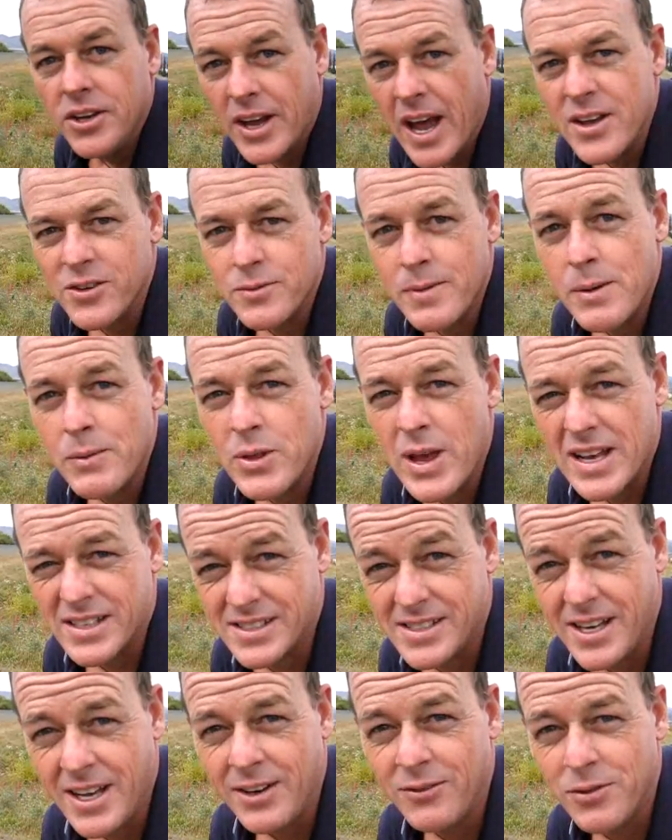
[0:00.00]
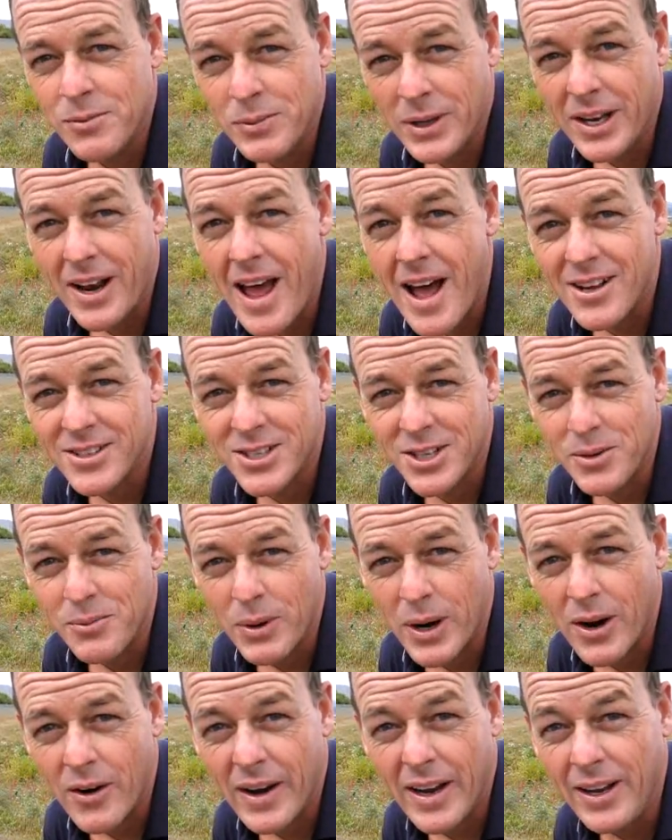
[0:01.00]
You guys remember that scene from Little House on the
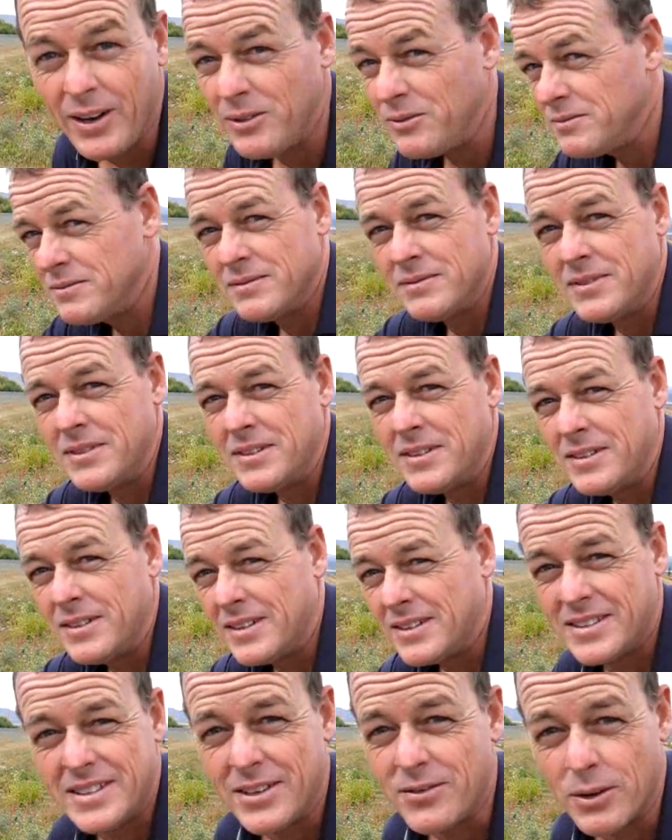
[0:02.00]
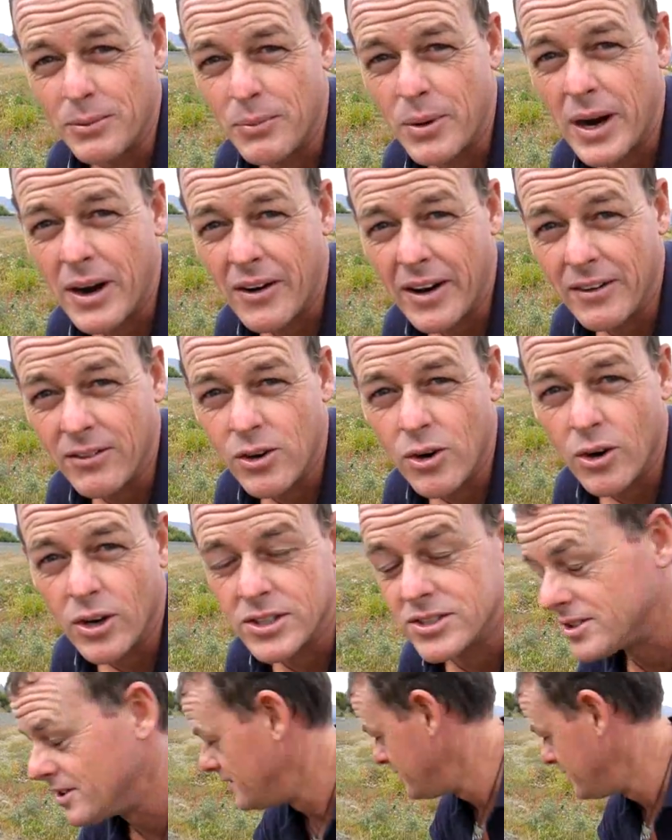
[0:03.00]
Prairie? Different prairie, of course.